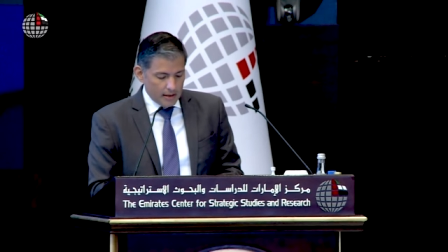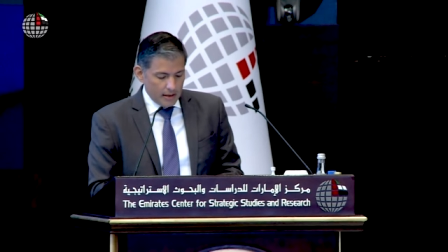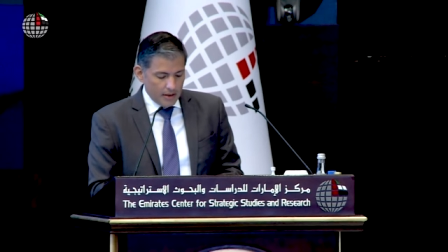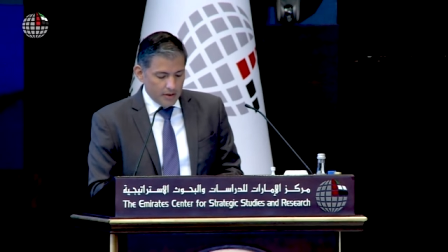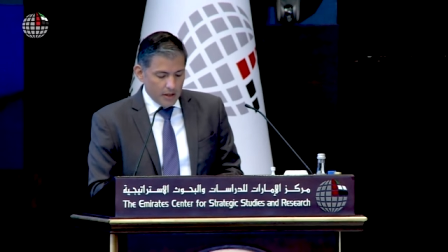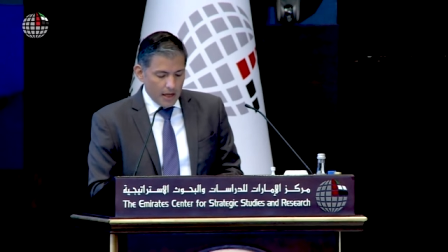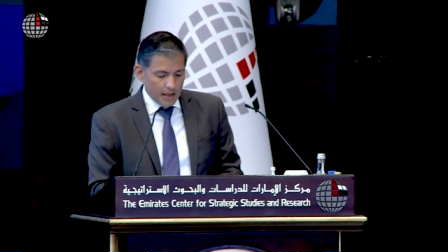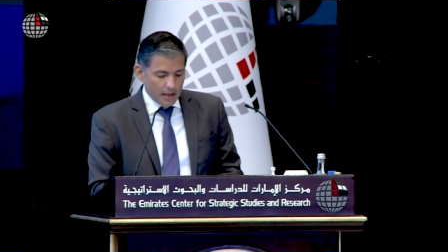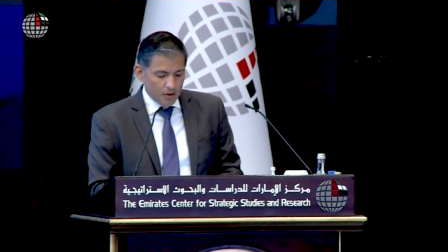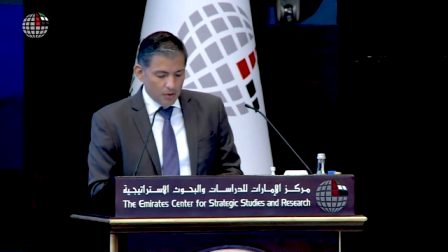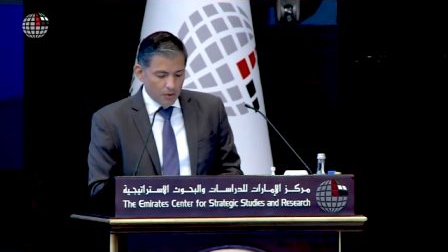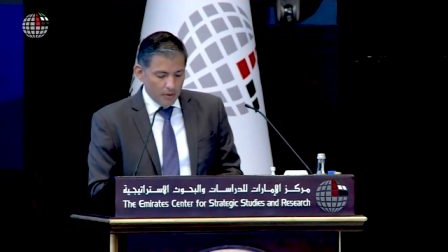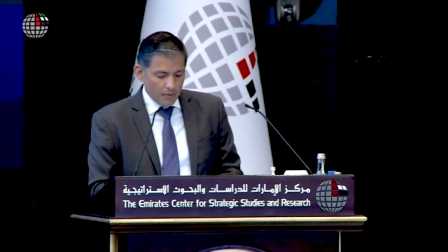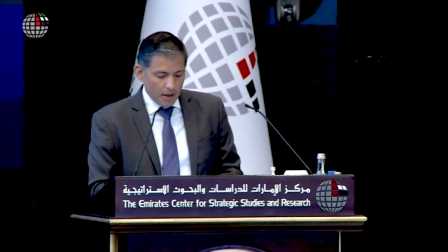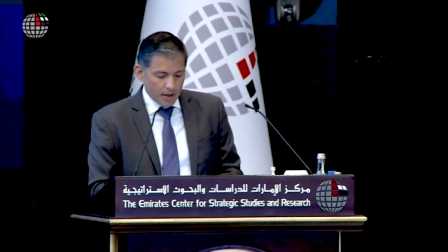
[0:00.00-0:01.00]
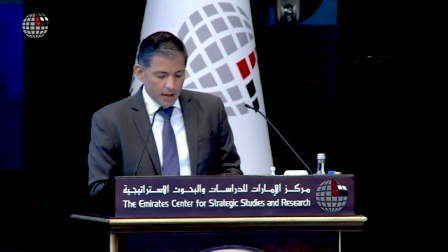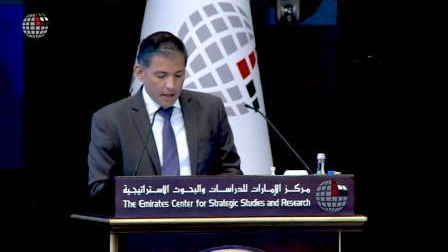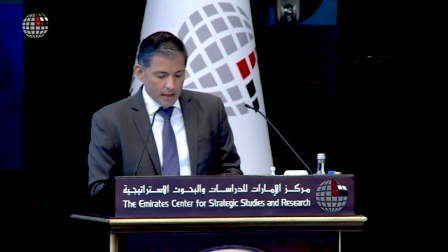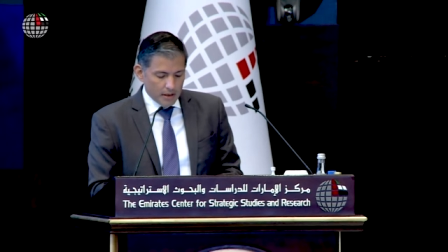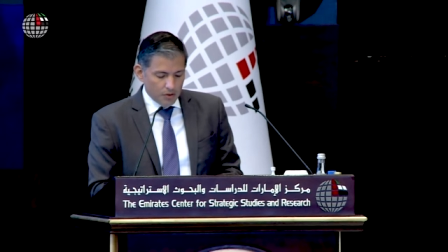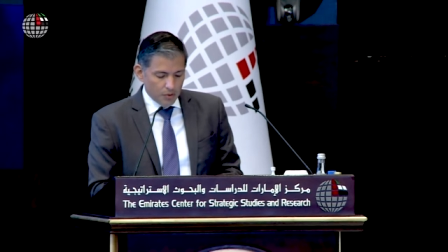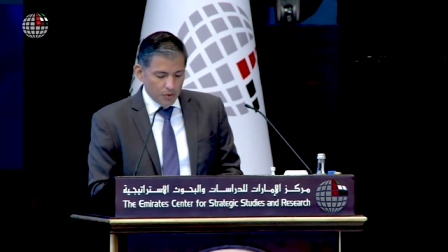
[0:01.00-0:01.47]
is related to the
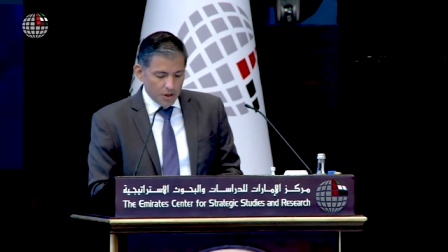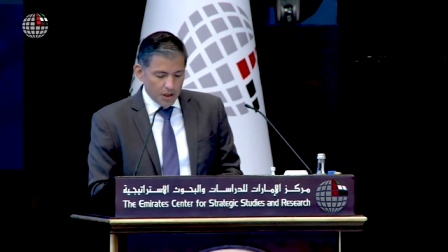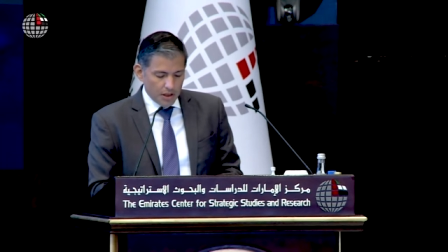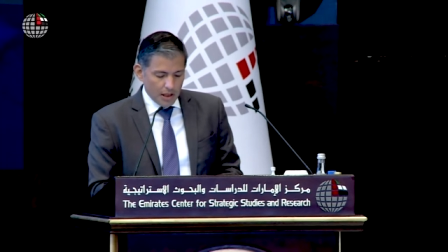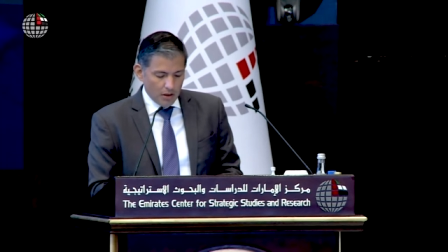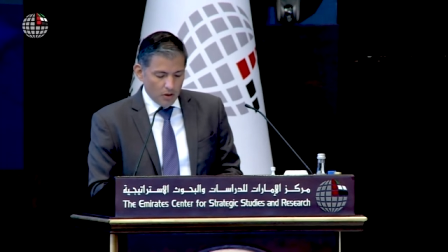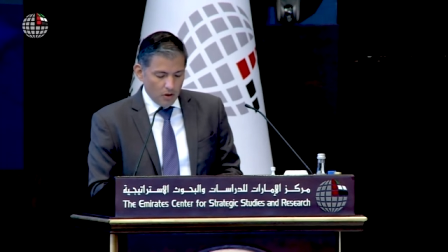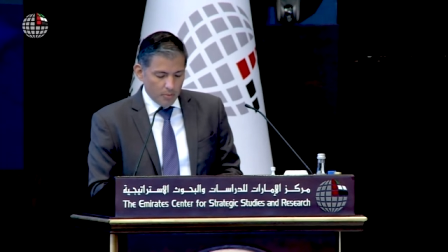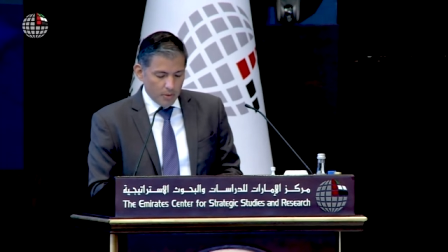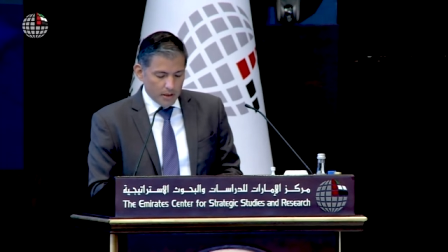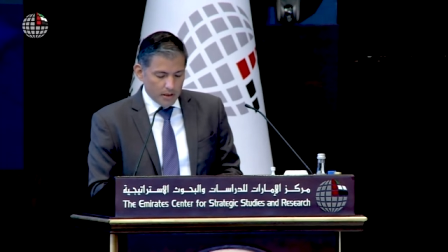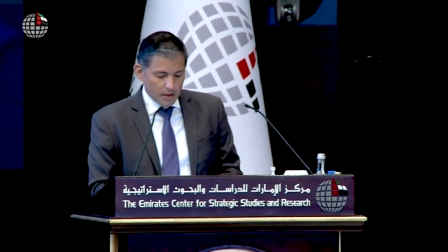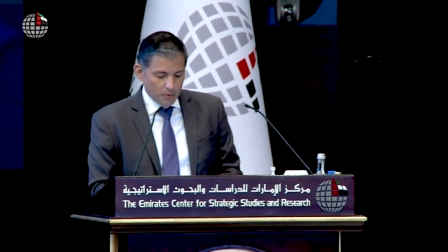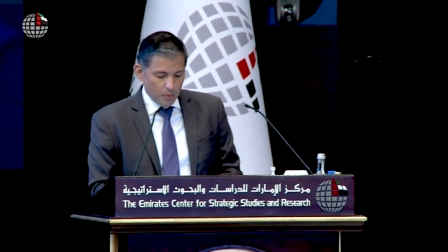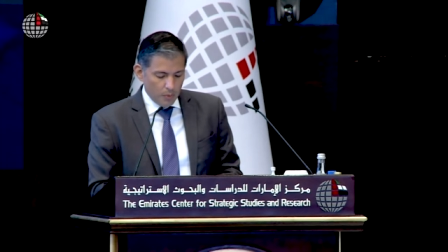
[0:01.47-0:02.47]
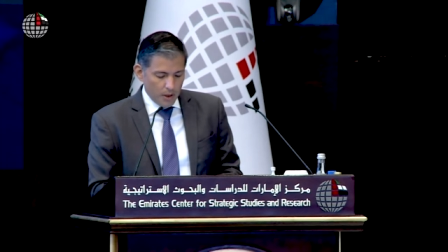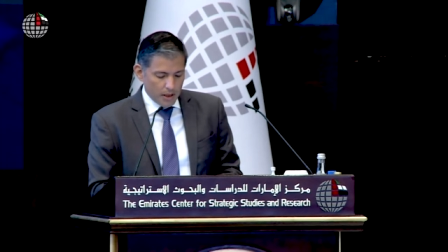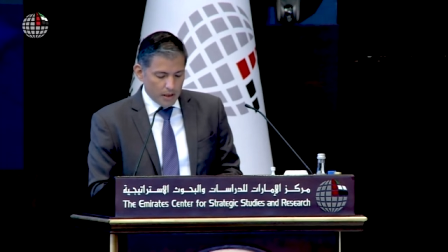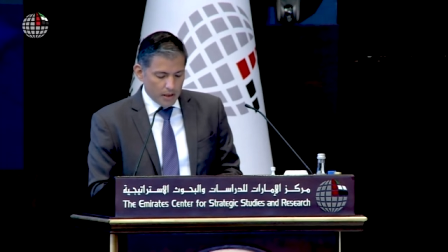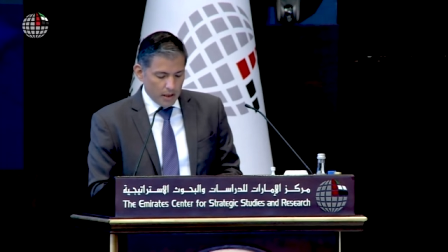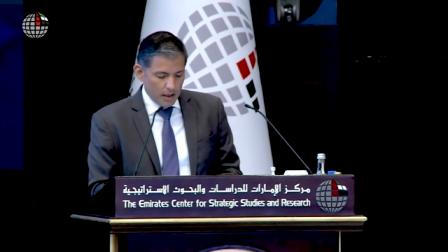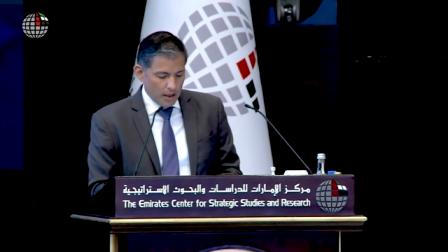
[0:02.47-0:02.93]
barriers to digital commerce,
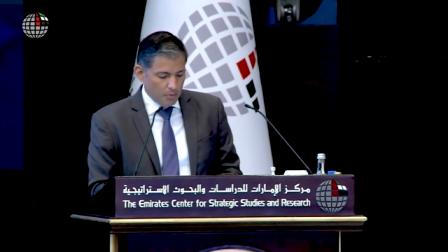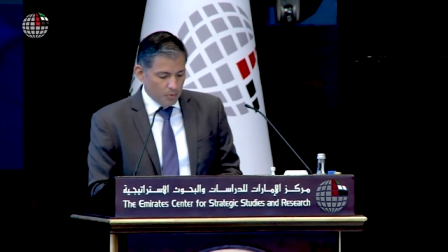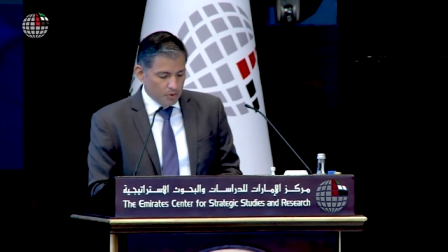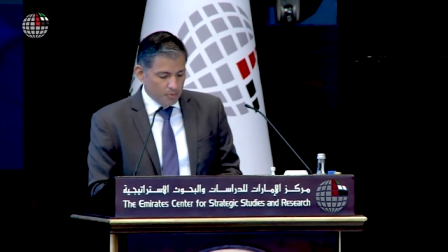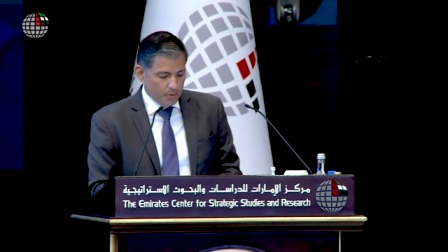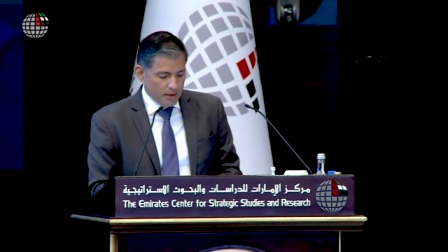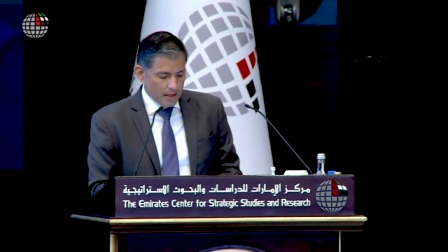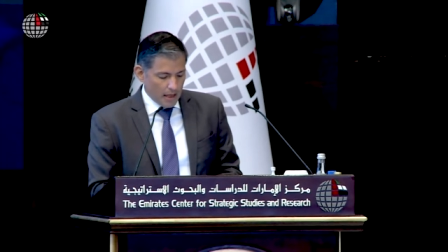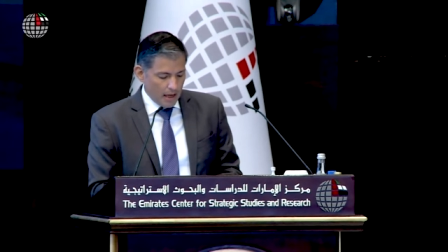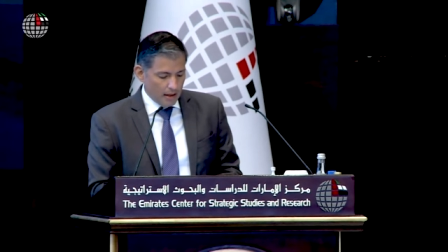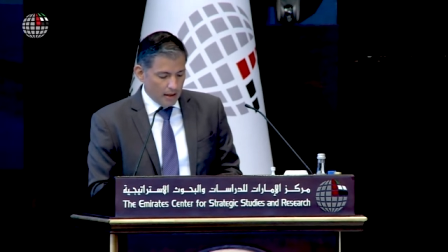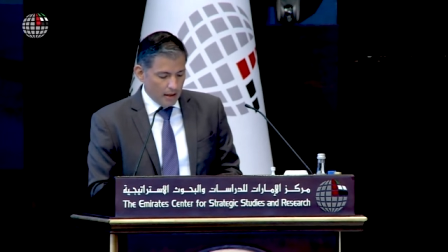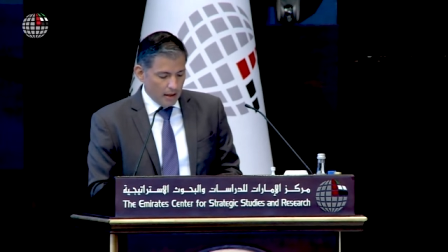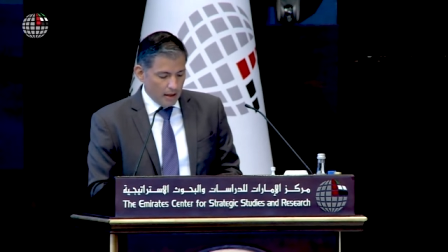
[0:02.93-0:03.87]
which, it must be said,